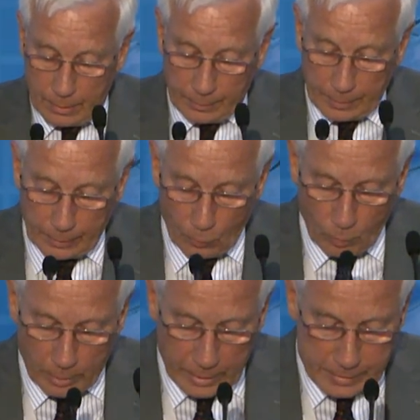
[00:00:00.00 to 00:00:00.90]
The
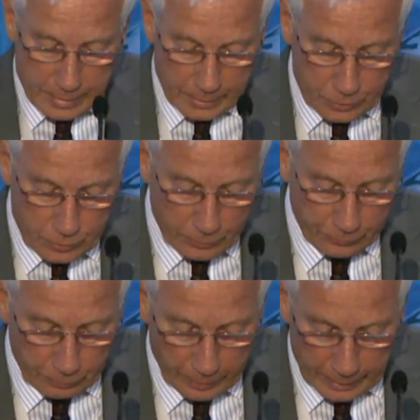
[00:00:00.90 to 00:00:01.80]
normalization of
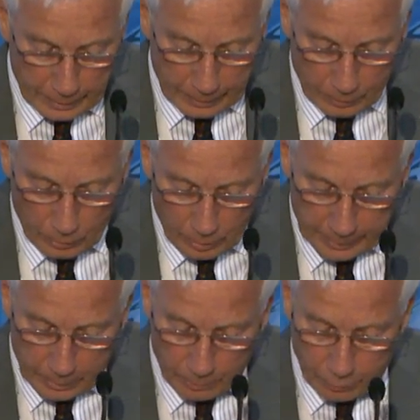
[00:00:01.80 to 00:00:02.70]
trade and
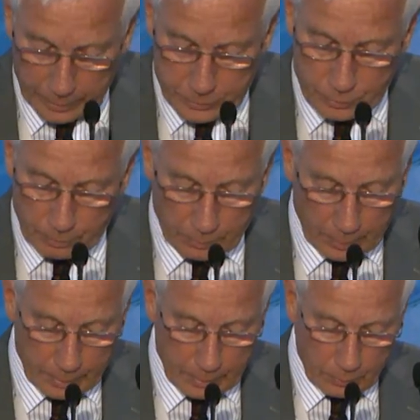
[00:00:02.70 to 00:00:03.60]
economic cooperation
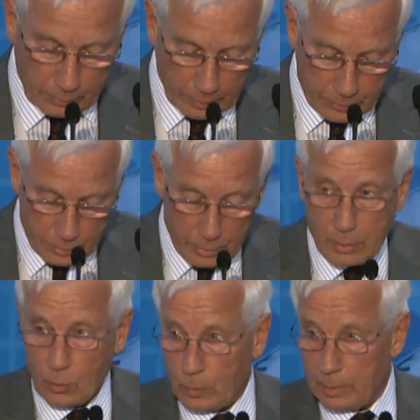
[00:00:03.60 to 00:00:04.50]
between the EU and Russia
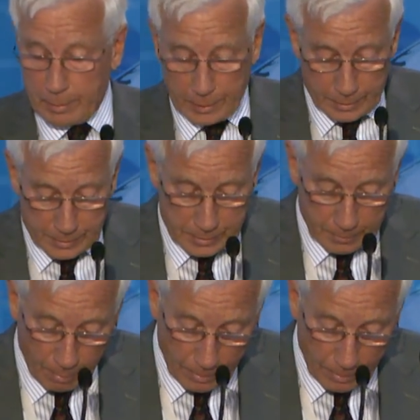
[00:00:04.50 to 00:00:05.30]
will be easy